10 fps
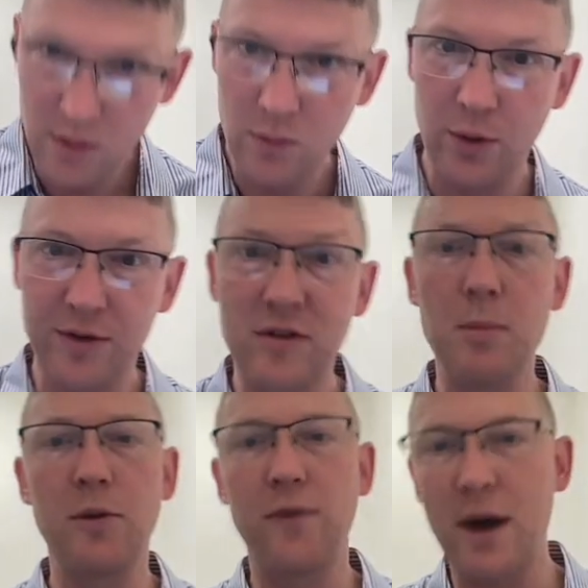we'll
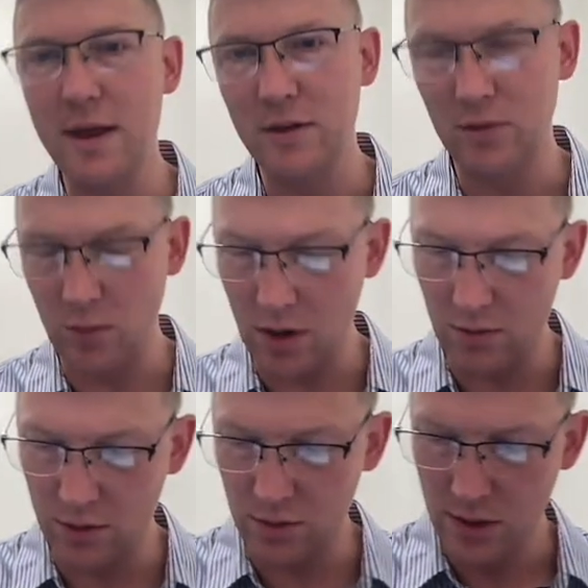simplify that square
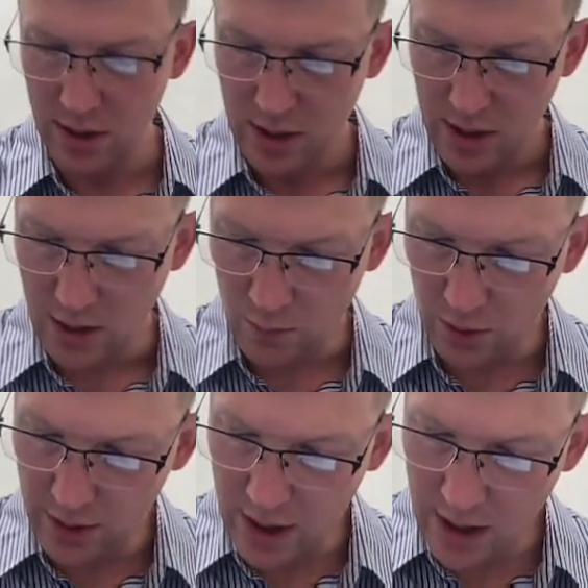root, and
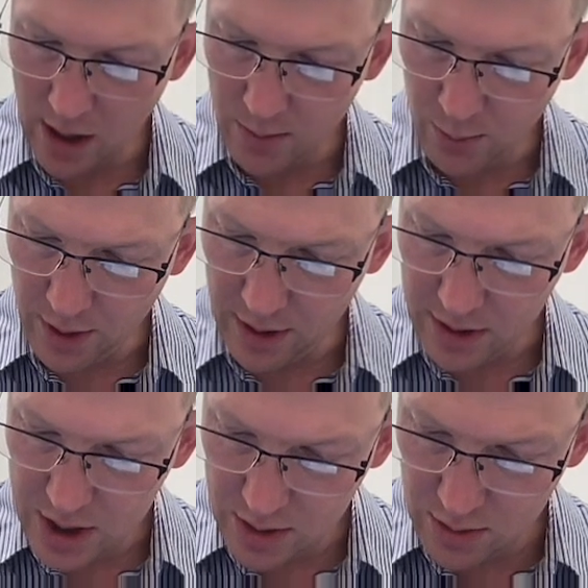we'll end up
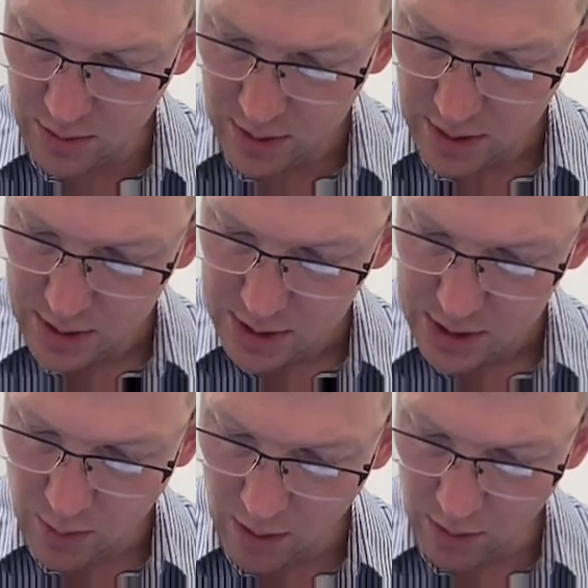with 2
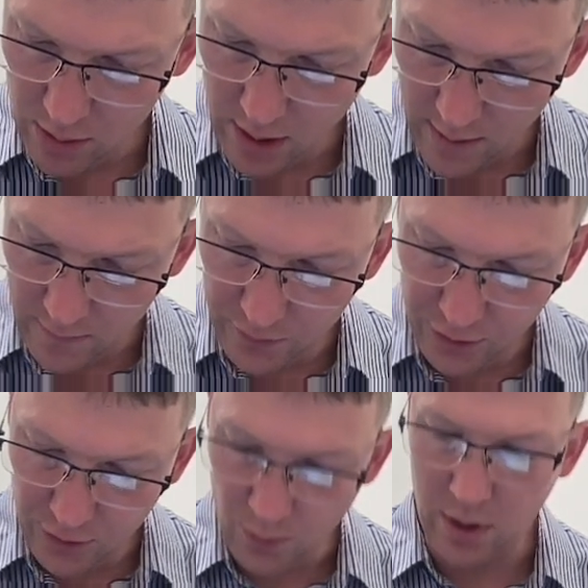square root of
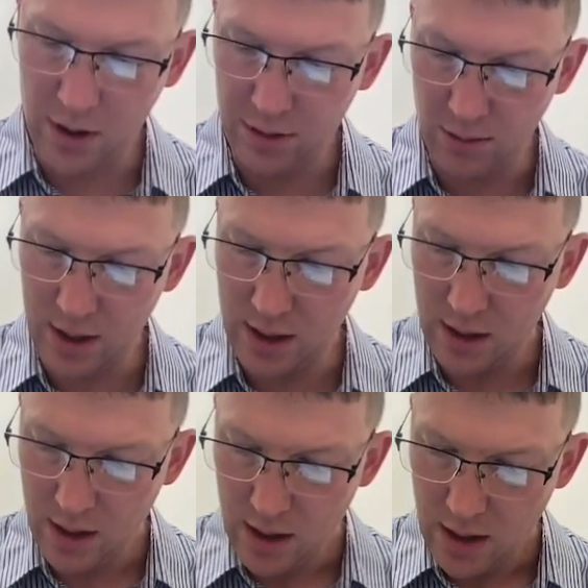
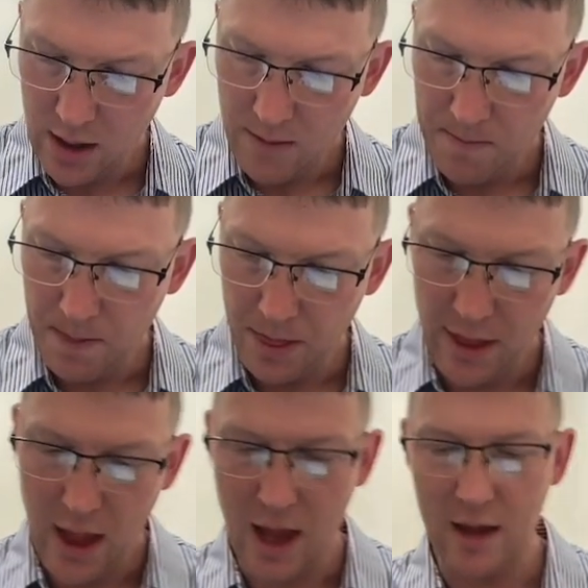23
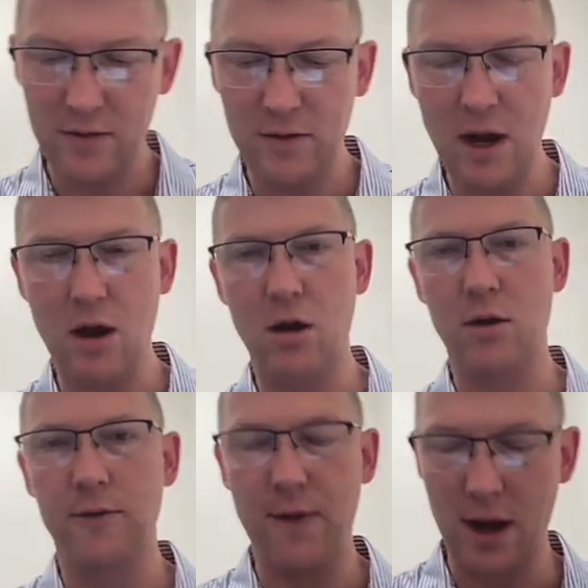as
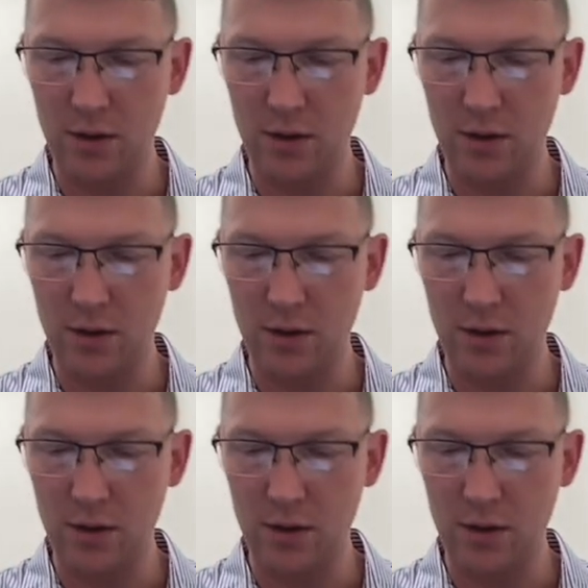our final